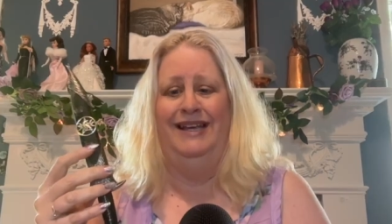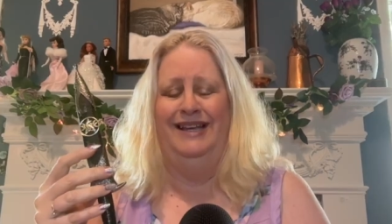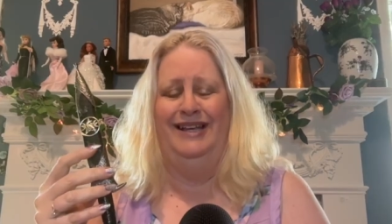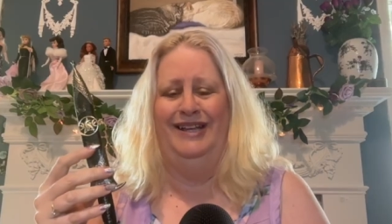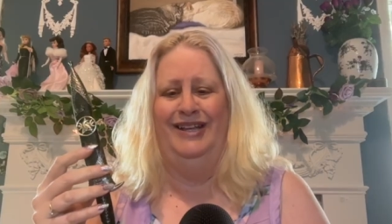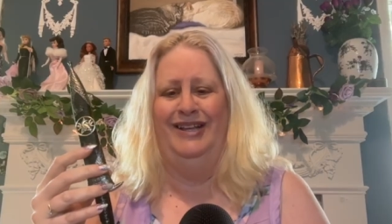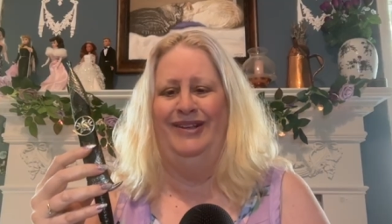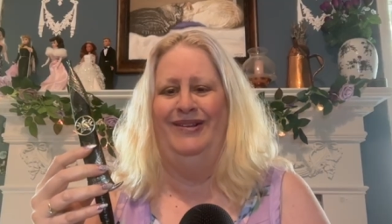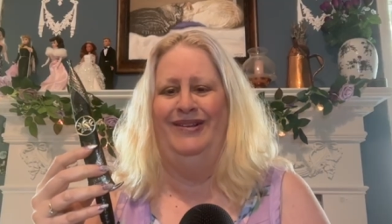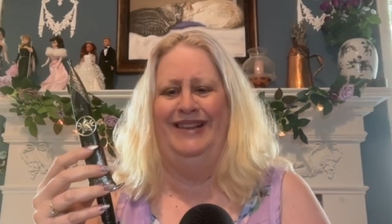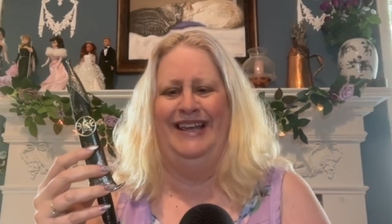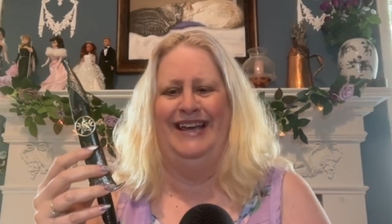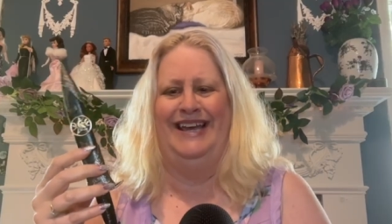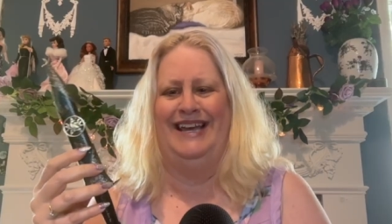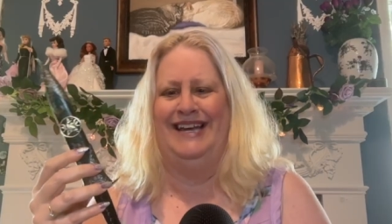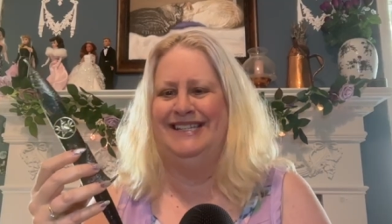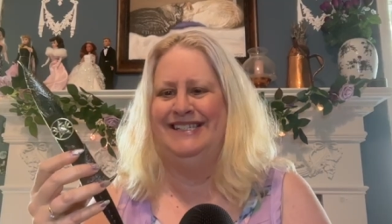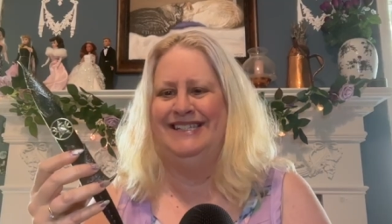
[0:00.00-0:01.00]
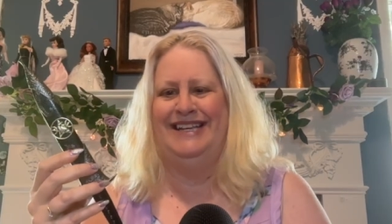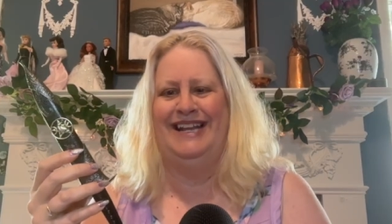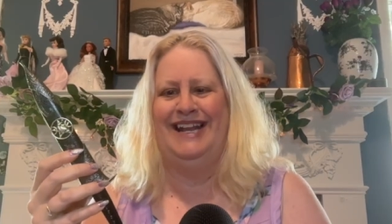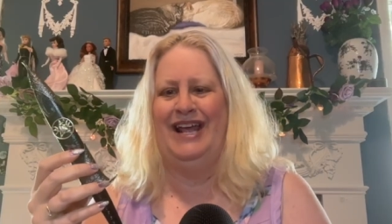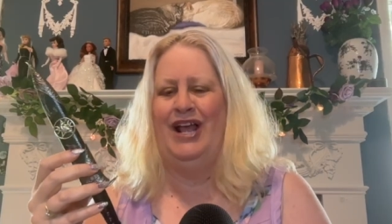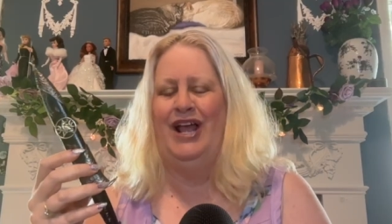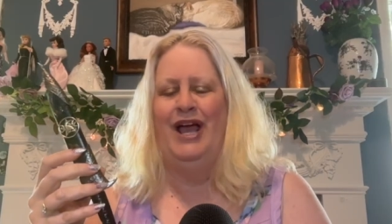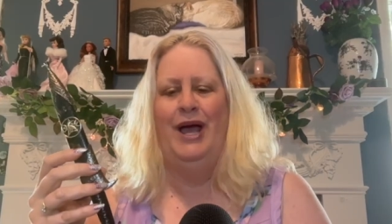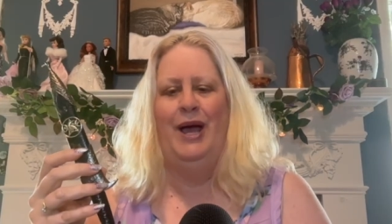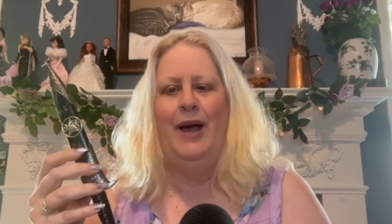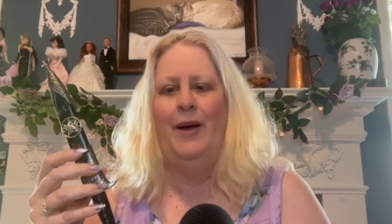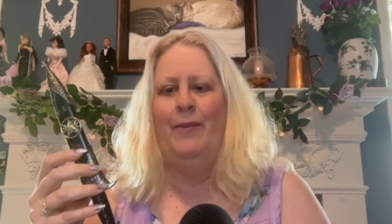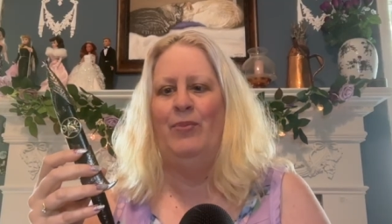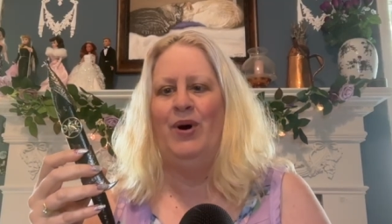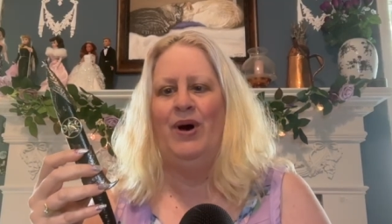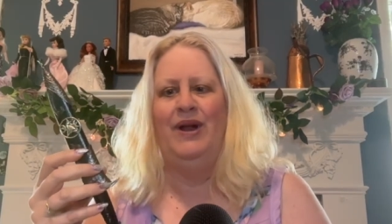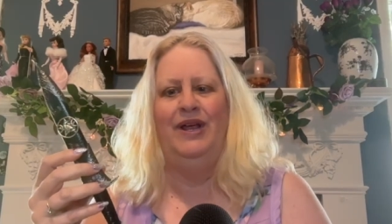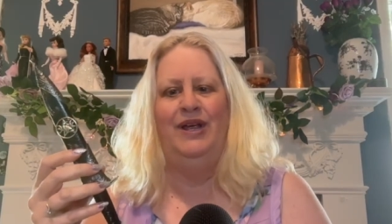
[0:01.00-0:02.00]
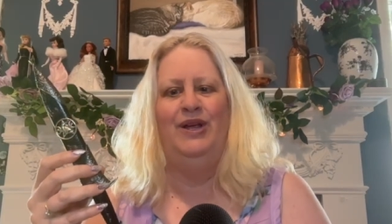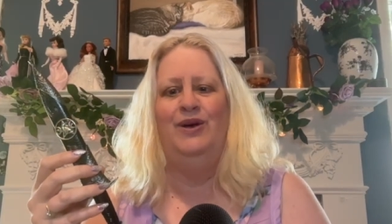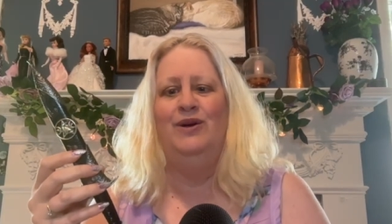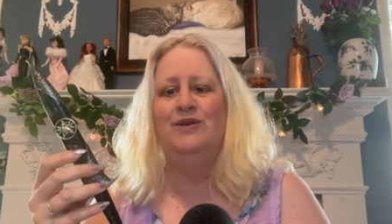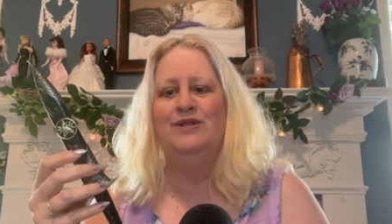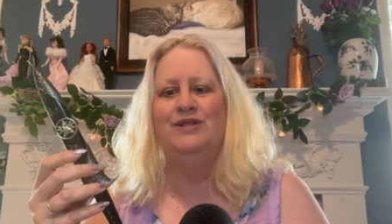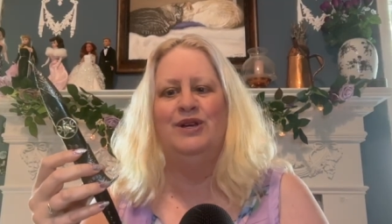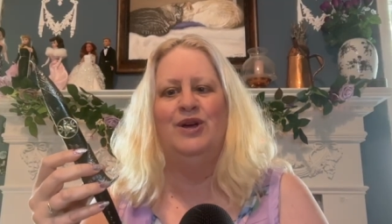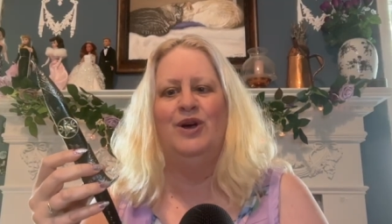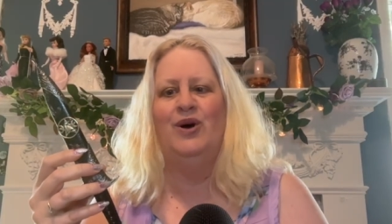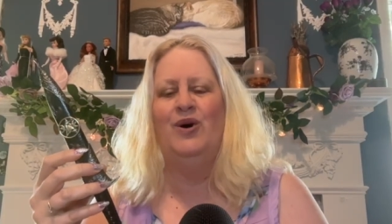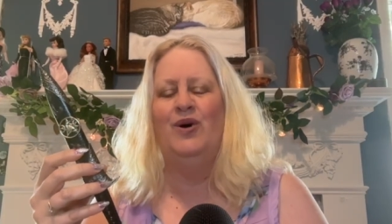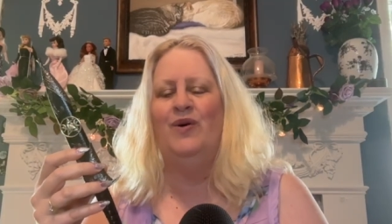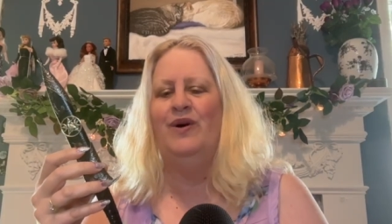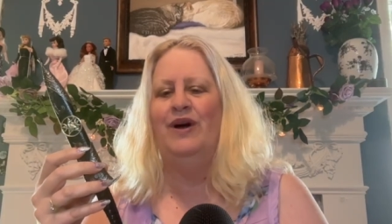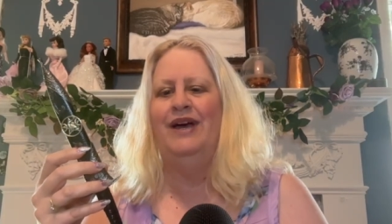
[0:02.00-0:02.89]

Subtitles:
Like I said, I bought it years ago